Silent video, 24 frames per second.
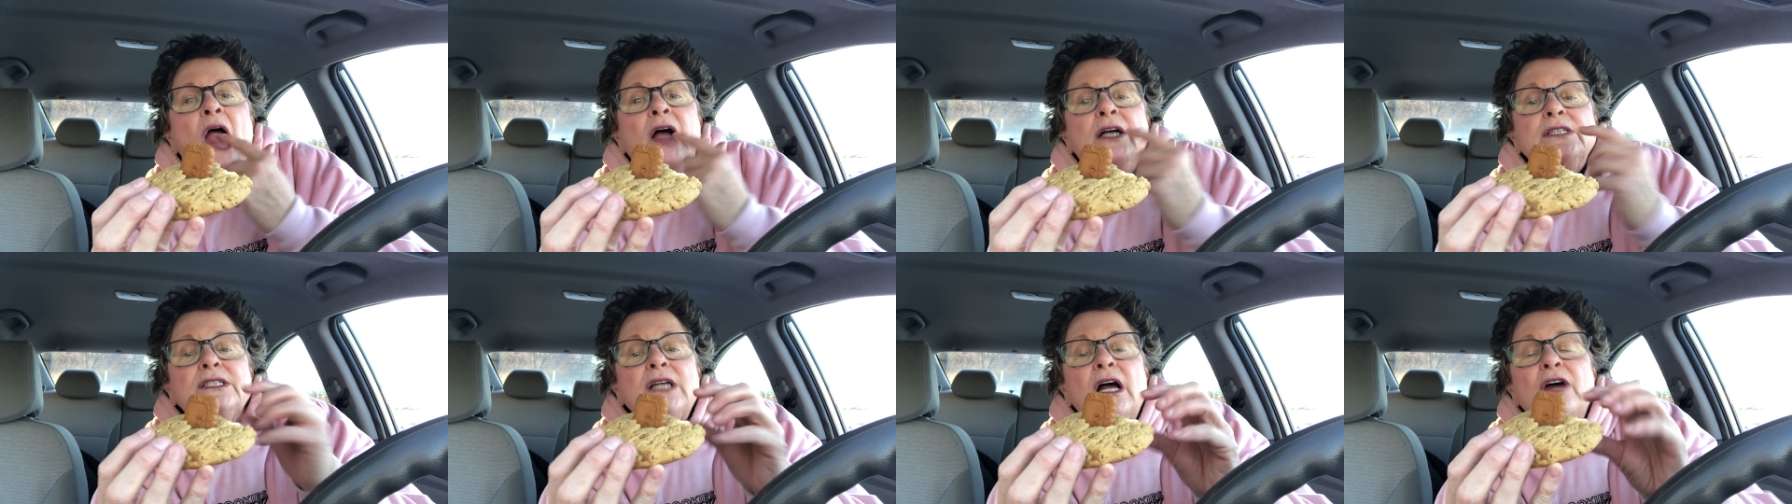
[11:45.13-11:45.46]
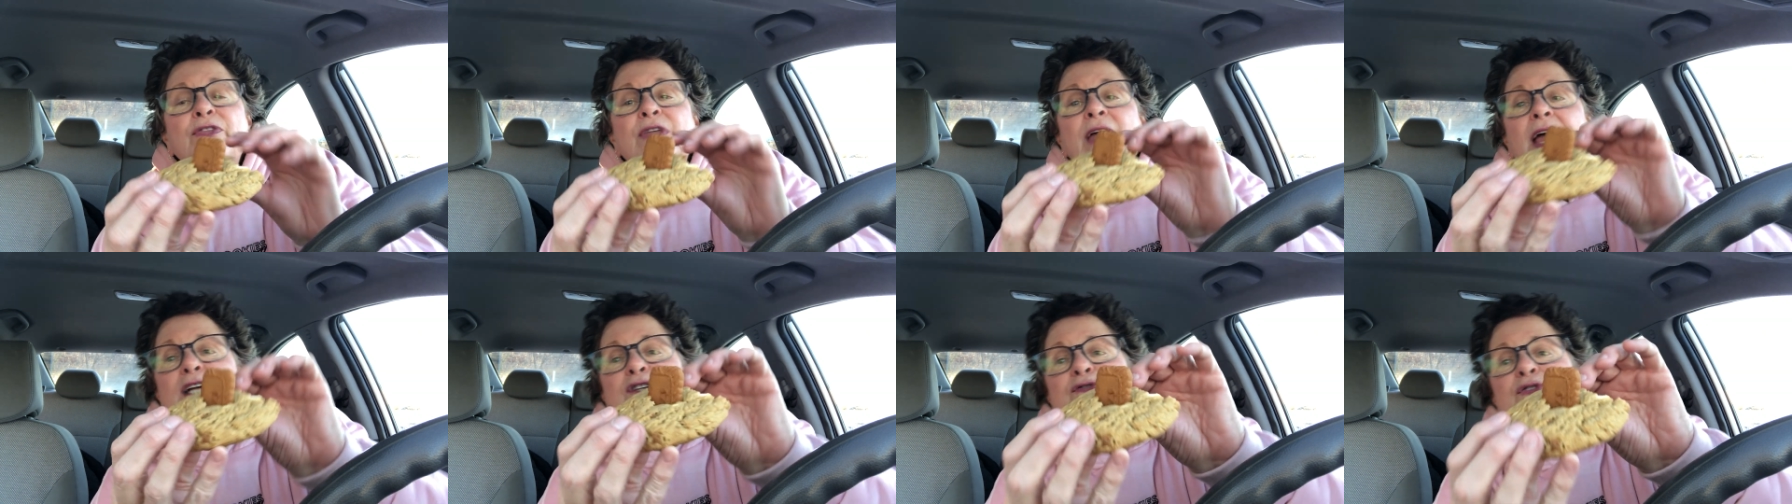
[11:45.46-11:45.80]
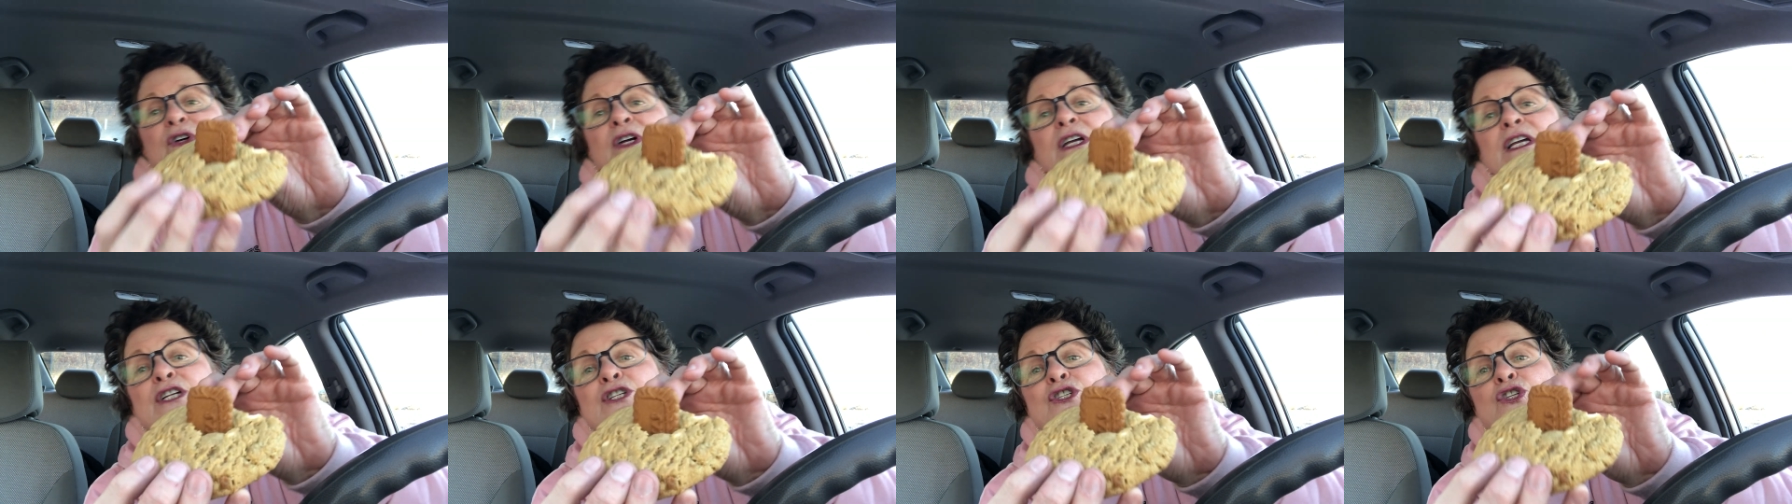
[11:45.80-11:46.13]
South
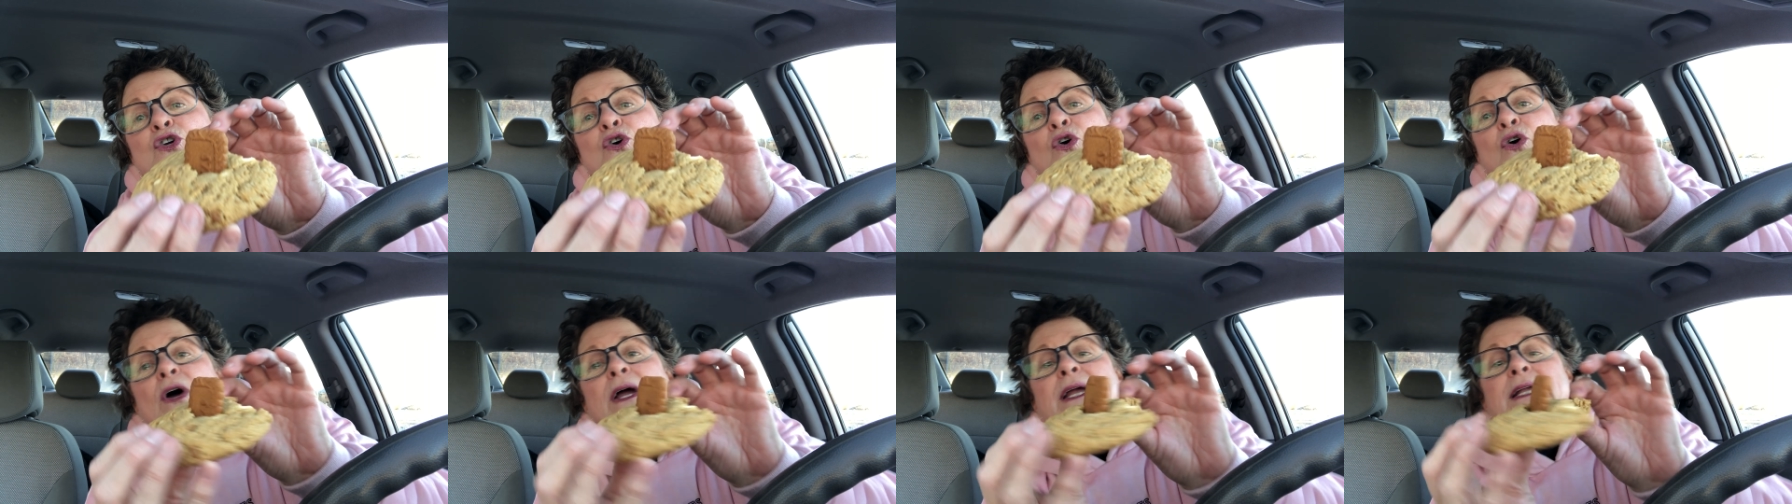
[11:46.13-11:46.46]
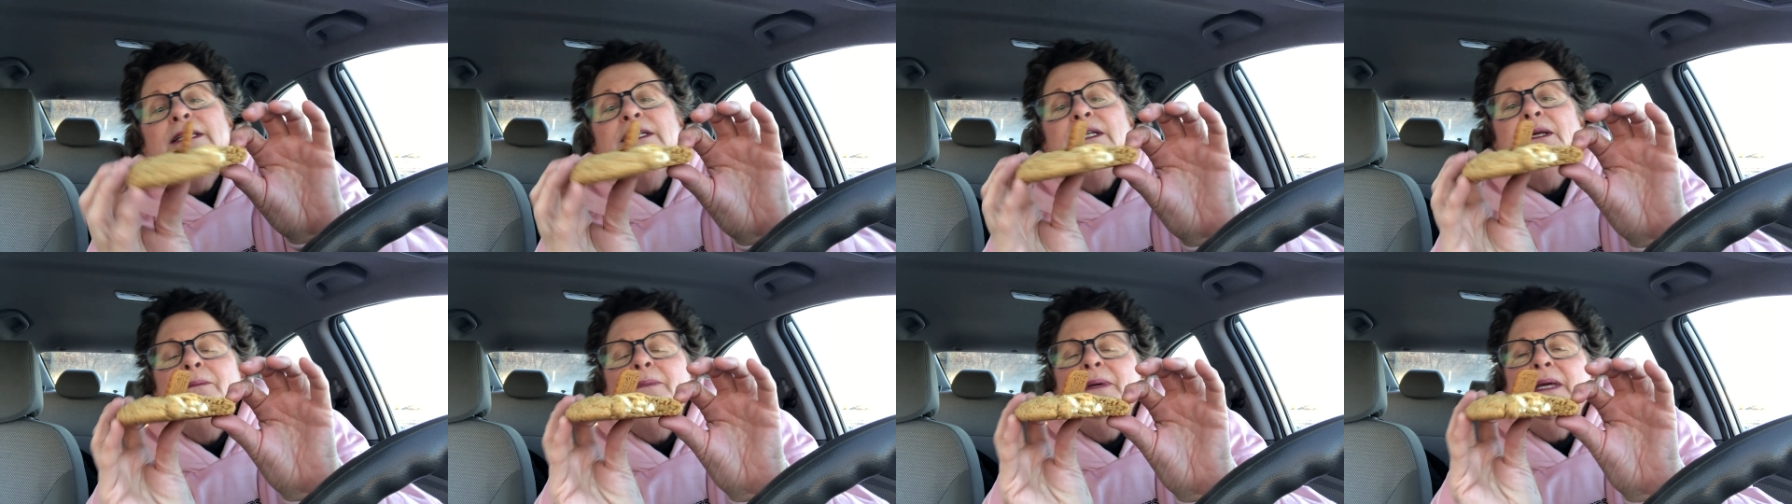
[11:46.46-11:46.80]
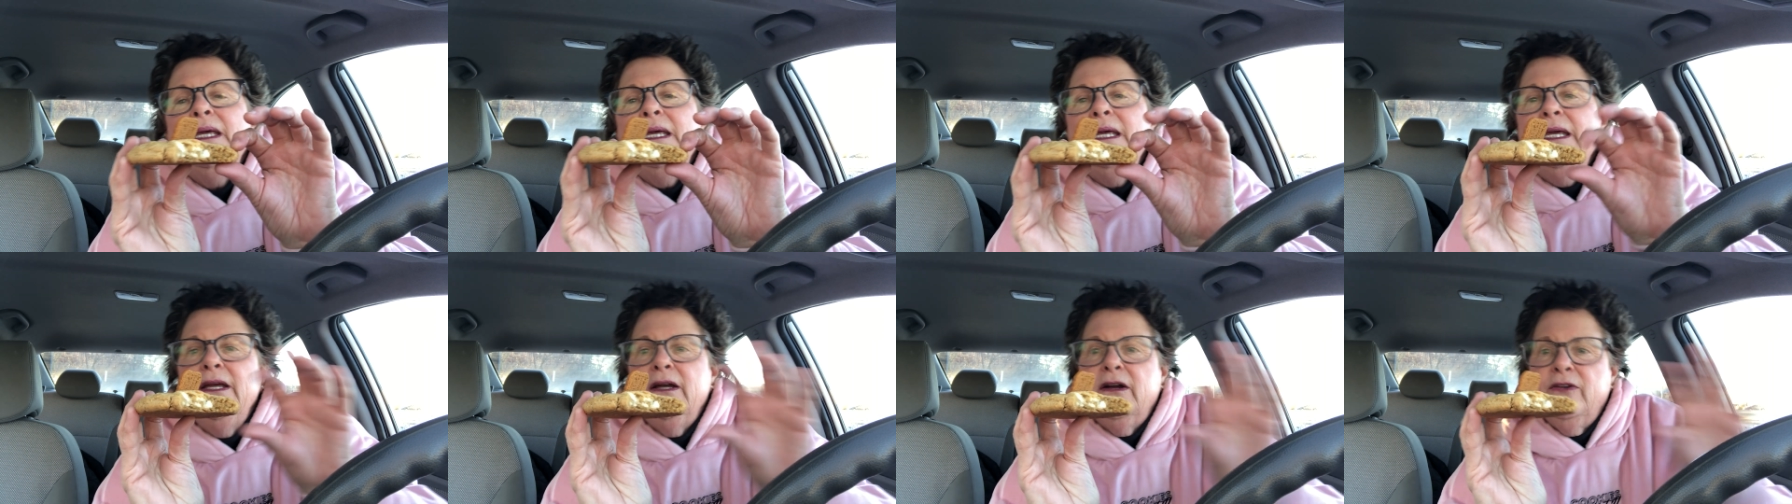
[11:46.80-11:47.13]
Asheville is going to
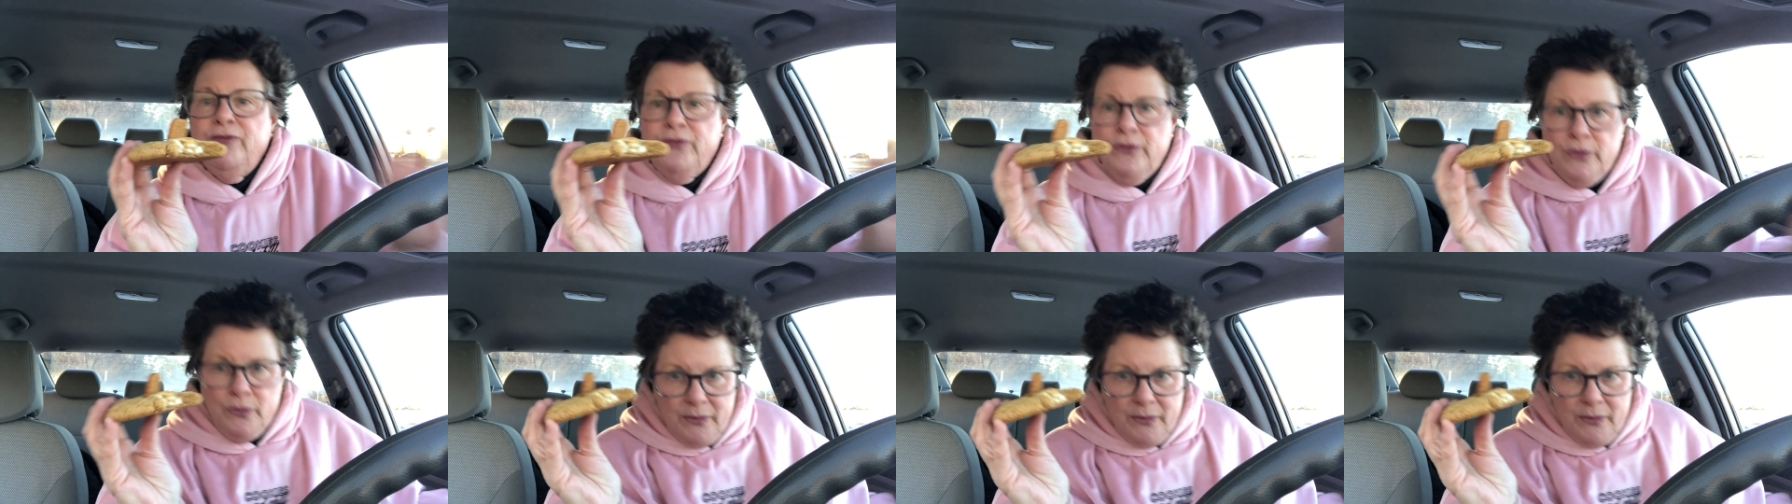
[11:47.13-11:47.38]
be here for